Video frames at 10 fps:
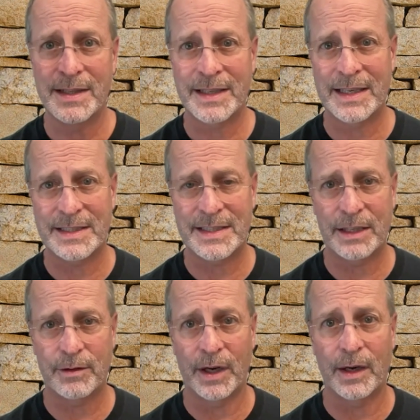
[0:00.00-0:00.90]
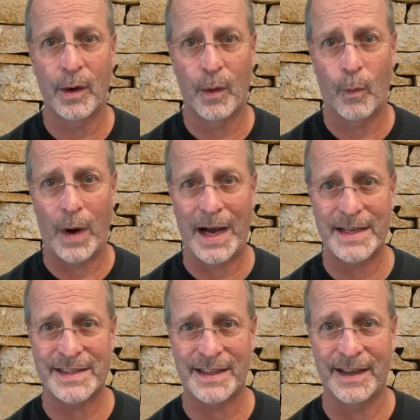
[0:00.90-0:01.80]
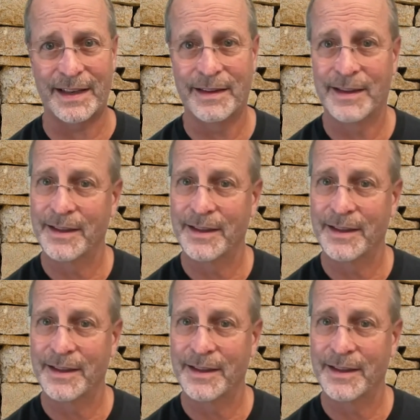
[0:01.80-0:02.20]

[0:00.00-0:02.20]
Consider it wisely.